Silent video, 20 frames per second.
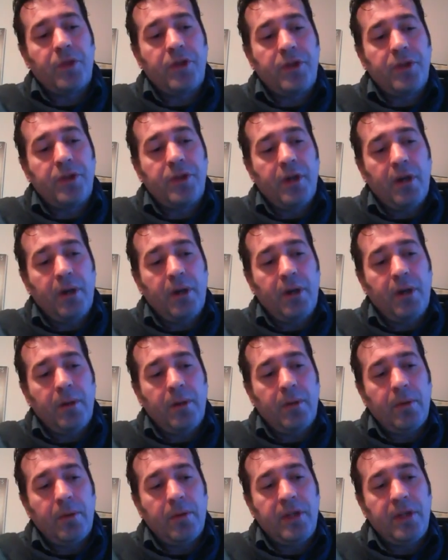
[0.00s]

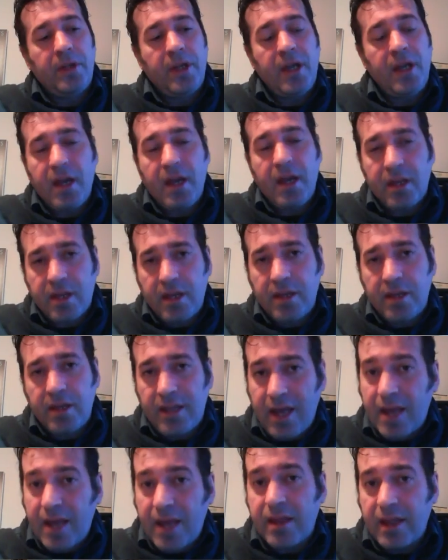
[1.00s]

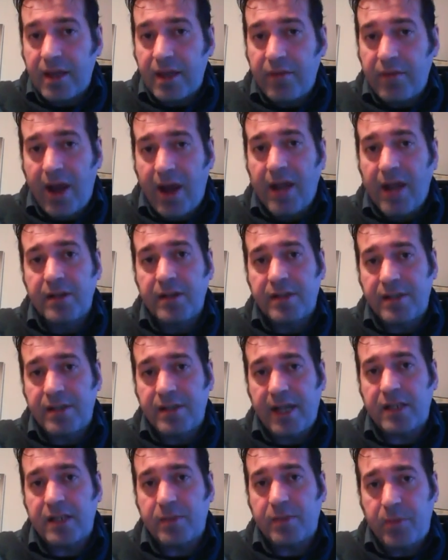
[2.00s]
the ethnic violence
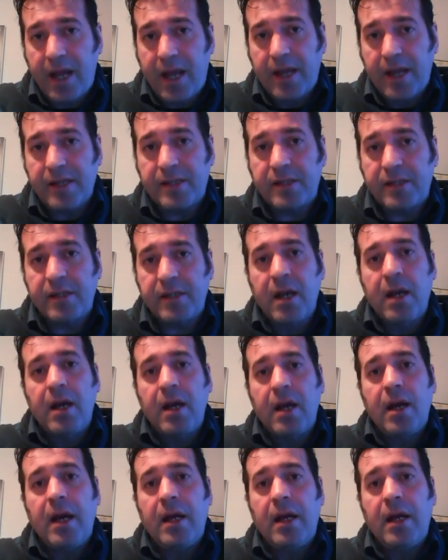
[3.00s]
takes place,
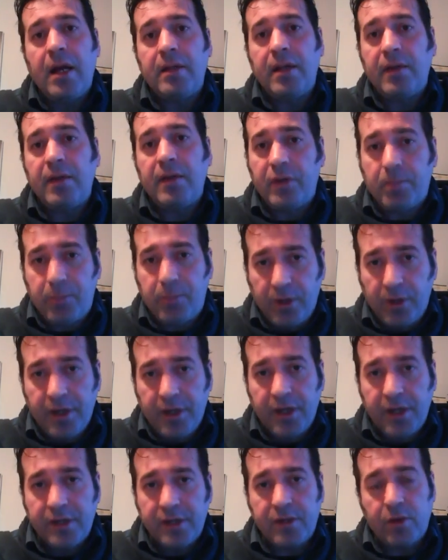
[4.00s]
and if the
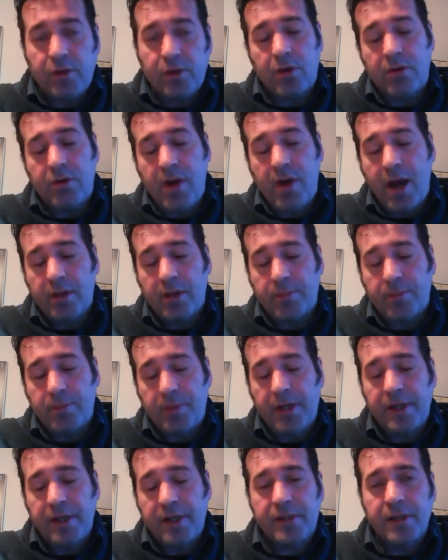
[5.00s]
police or riot
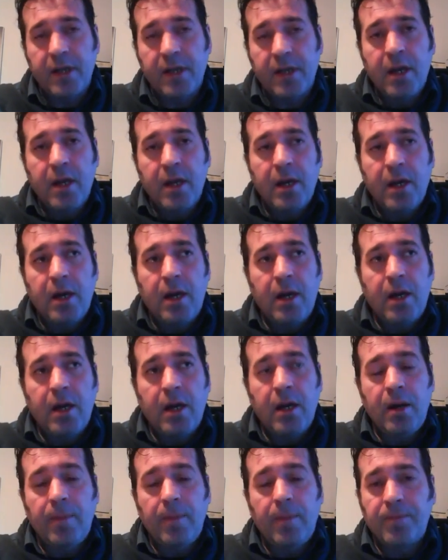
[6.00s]
police
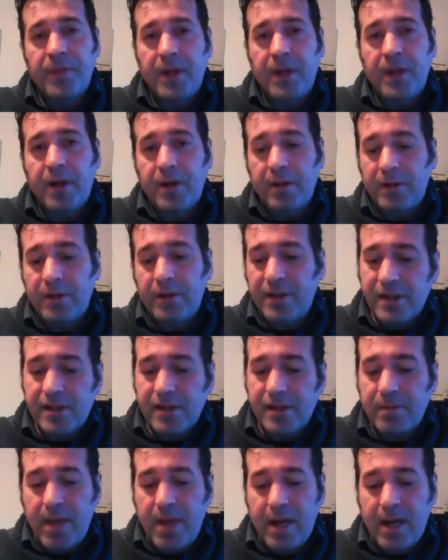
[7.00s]

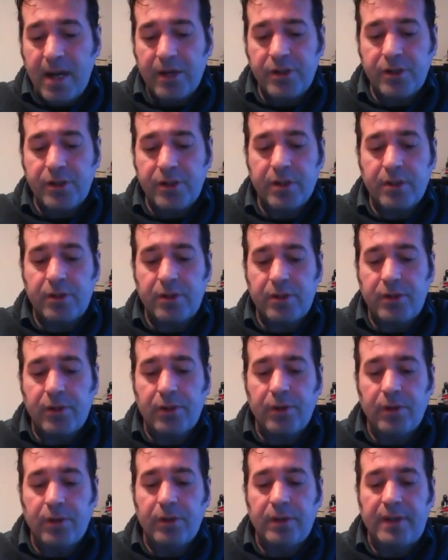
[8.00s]
doesn't manage
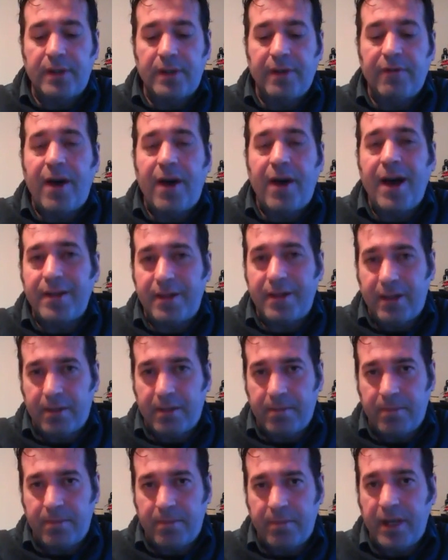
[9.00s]
to divide
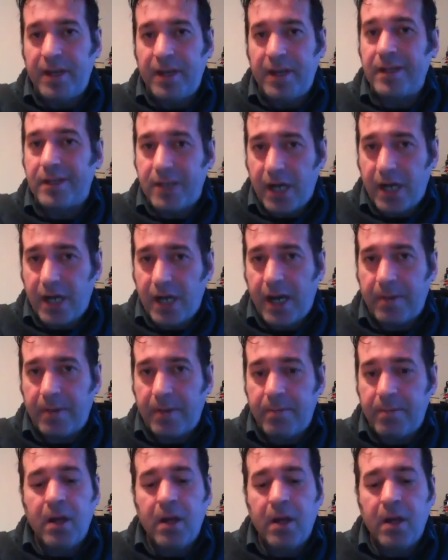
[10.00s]
them in
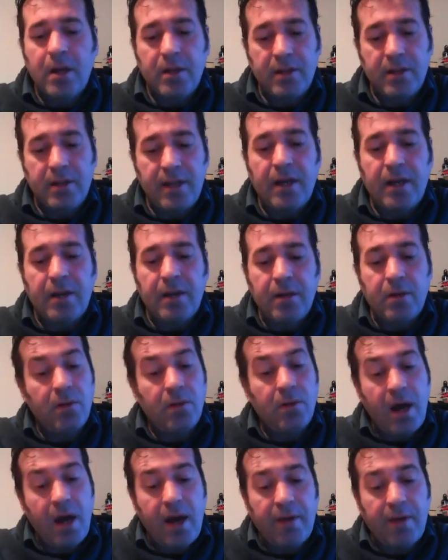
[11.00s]
time, then
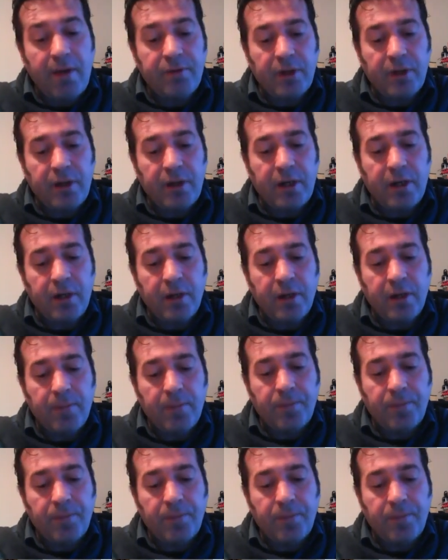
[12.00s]
after